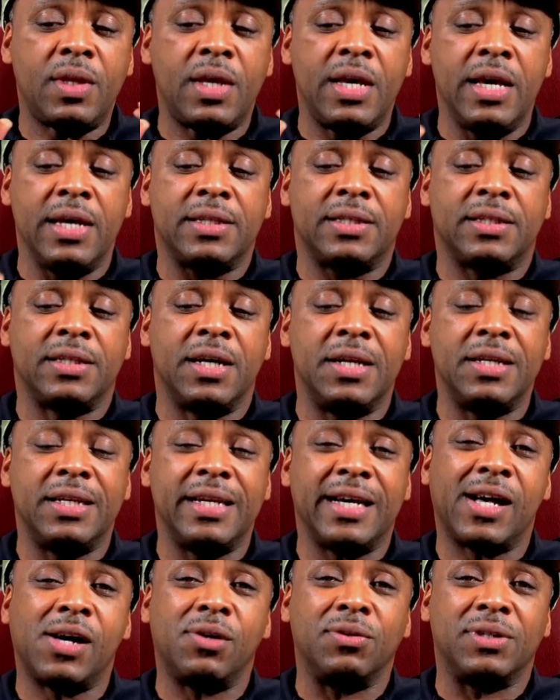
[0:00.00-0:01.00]
at
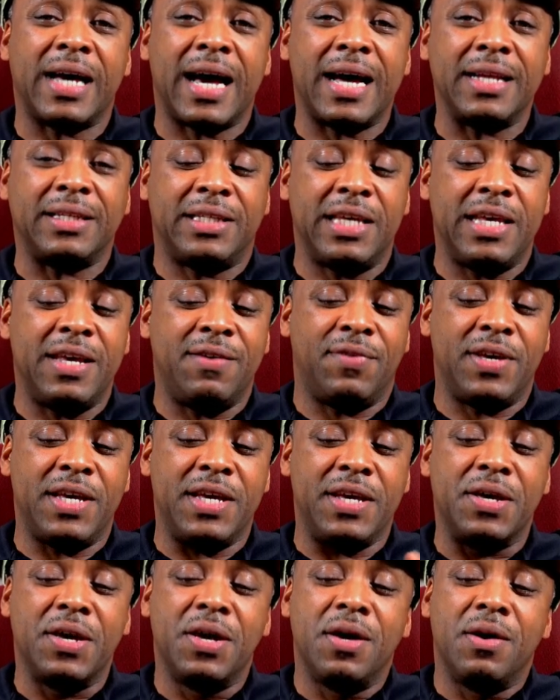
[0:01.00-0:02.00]

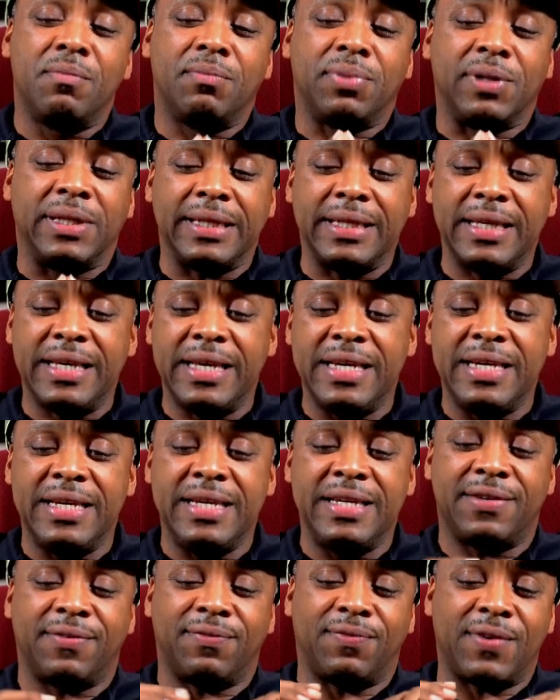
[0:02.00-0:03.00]
sundial.tv.
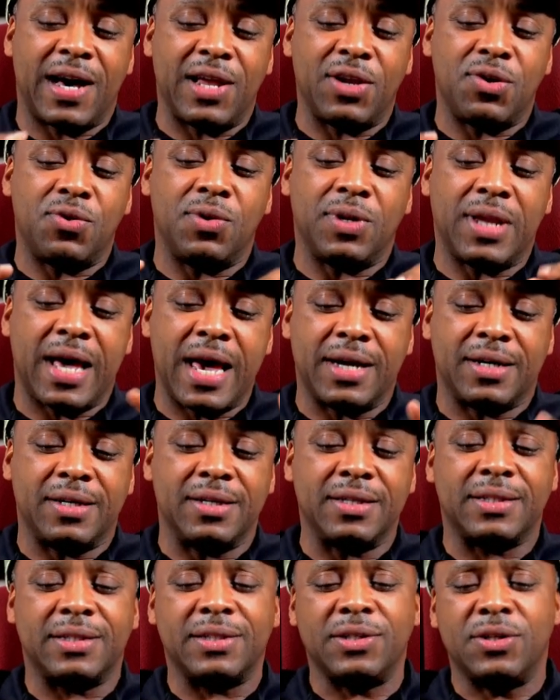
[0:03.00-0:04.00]
Please follow, like
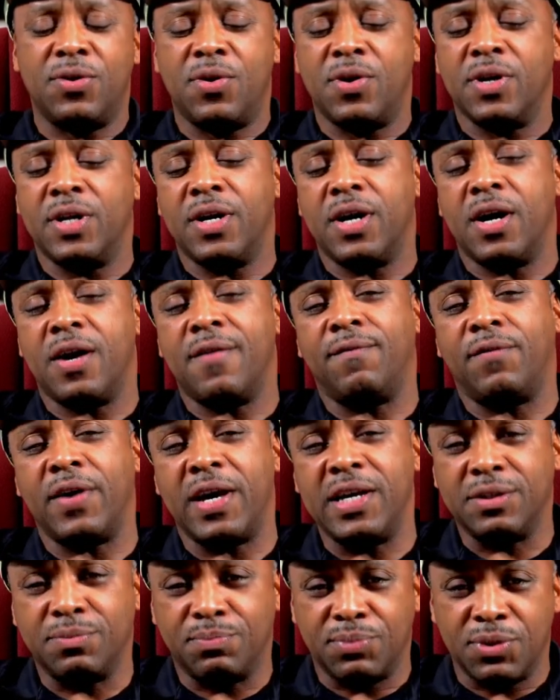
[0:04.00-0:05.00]
us on
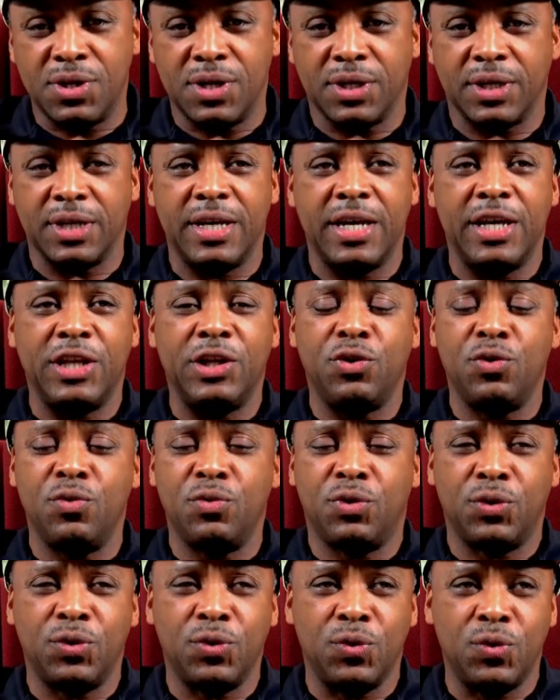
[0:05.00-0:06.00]
Facebook and
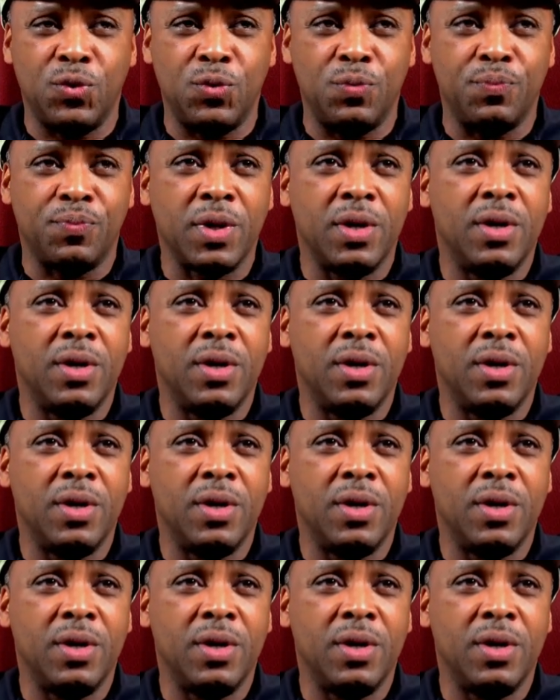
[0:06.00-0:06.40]
YouTube.